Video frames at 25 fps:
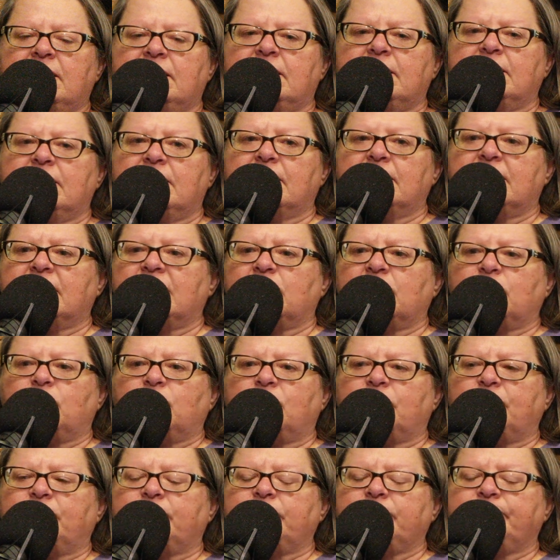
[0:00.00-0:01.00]

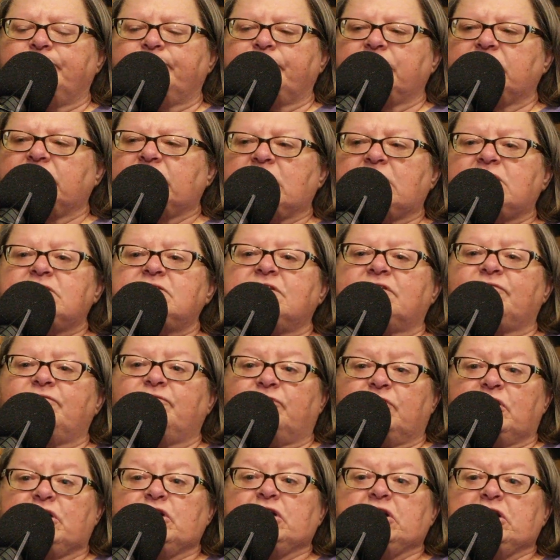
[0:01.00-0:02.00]
does a
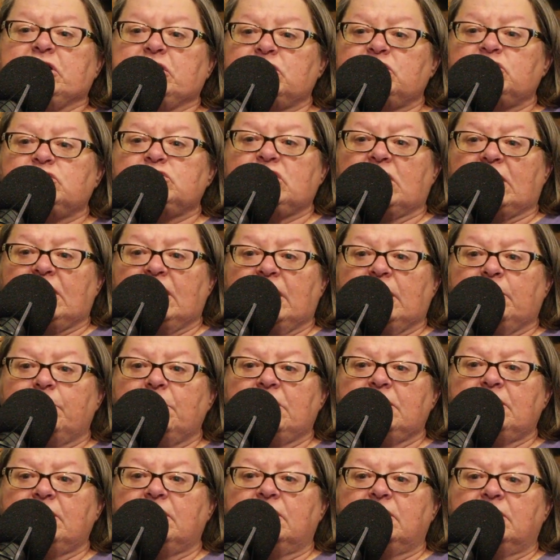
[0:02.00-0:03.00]
very good job
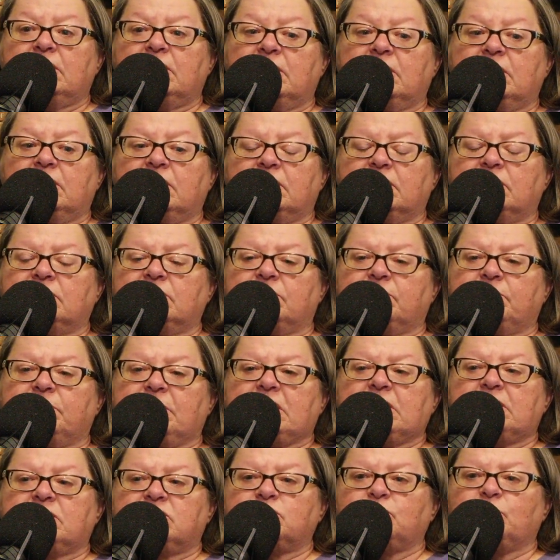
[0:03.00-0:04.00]

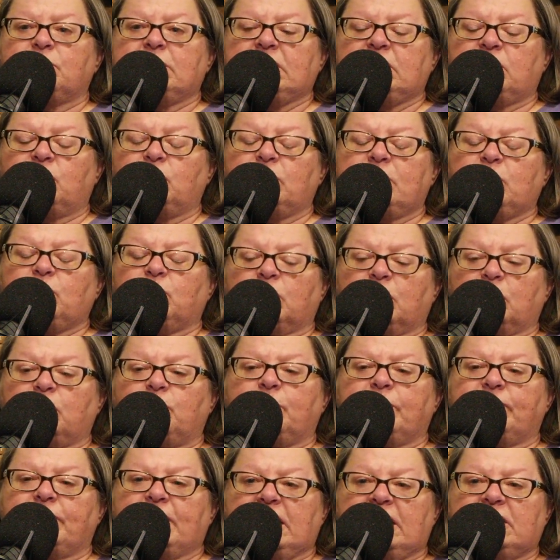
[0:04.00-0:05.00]
because we work
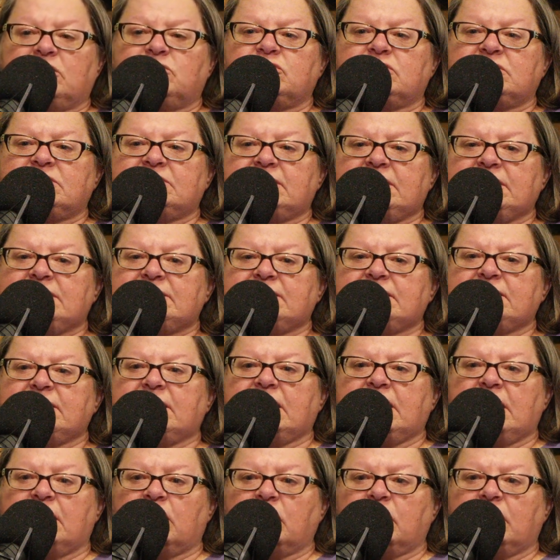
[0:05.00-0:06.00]
with agencies in the
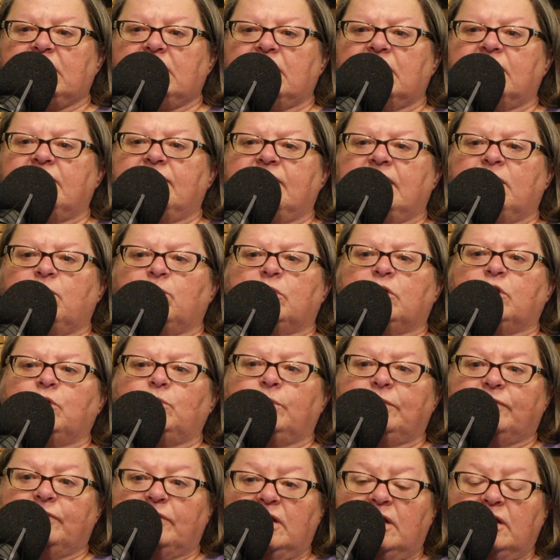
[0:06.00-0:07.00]
area. They work
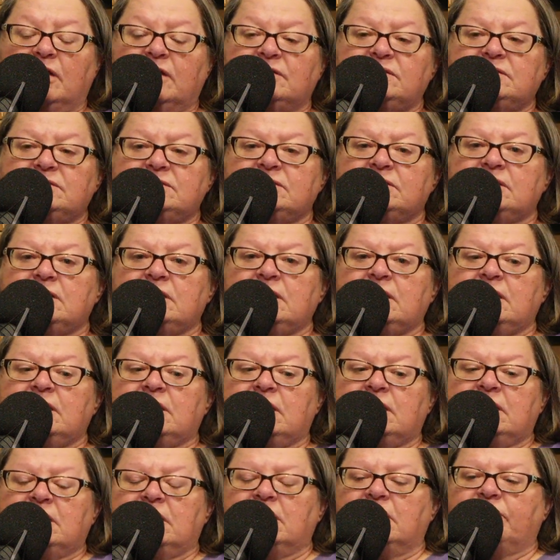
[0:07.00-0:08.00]
with us.
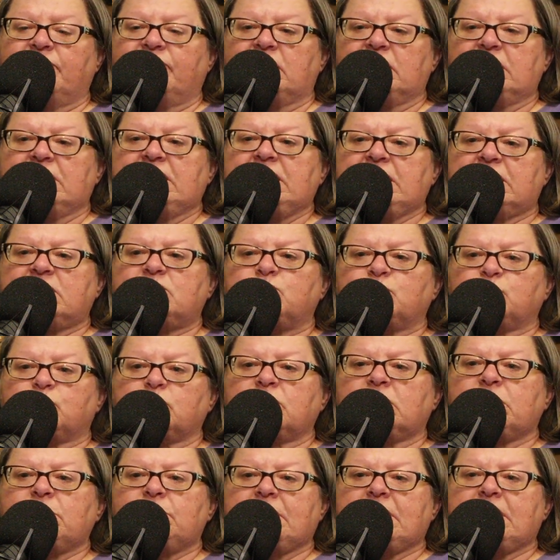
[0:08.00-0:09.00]
If the need is
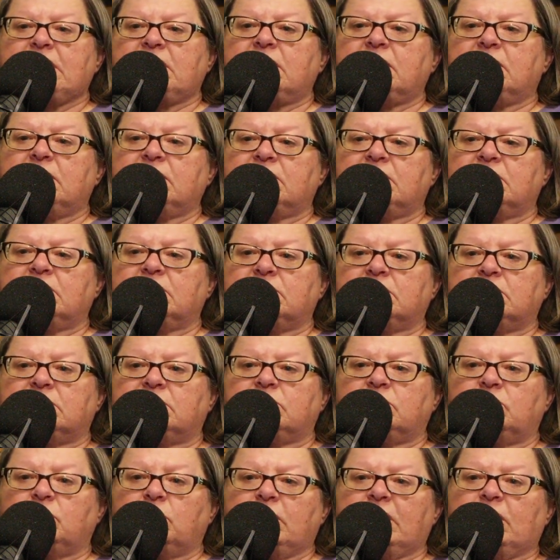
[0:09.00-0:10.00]
really big,
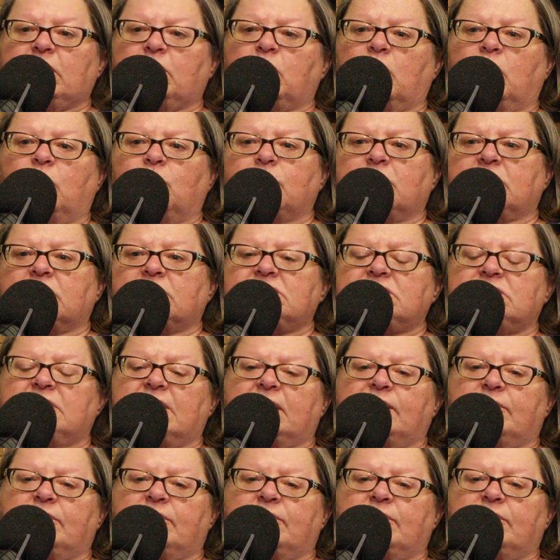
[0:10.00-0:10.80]
we can all work together